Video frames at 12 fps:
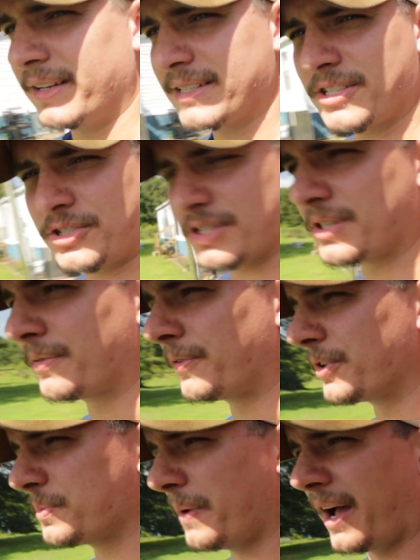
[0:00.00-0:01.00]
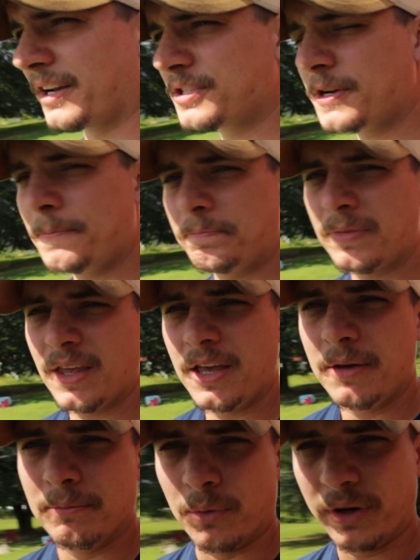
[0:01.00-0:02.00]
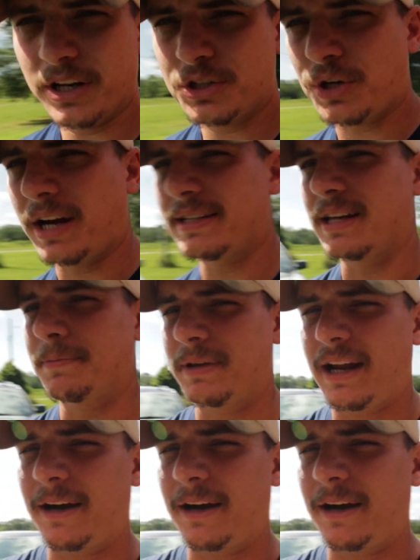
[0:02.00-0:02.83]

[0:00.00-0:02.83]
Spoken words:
This is just the first batch. But we're gonna try something